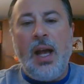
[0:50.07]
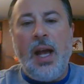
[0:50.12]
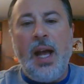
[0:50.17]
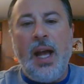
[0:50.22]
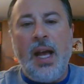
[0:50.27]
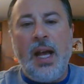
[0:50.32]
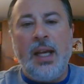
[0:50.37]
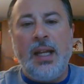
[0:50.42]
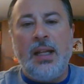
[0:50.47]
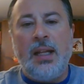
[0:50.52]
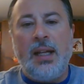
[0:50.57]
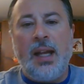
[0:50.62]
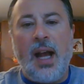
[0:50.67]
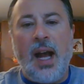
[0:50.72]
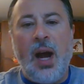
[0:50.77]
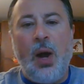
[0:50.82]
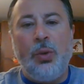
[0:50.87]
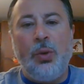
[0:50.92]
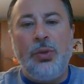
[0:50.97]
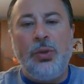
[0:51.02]
and
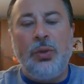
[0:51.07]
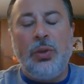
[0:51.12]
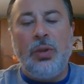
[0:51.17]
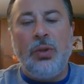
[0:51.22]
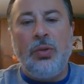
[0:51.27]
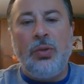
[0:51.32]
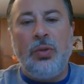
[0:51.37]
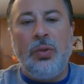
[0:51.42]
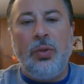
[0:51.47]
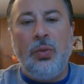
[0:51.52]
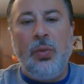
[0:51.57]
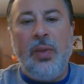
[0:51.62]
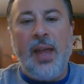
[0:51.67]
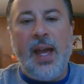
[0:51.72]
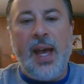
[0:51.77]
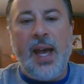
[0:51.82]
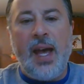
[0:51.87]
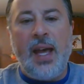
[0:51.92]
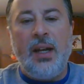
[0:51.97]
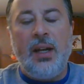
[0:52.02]
how you can do
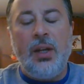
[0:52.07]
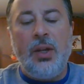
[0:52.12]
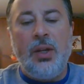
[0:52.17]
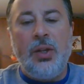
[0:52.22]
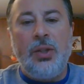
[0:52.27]
that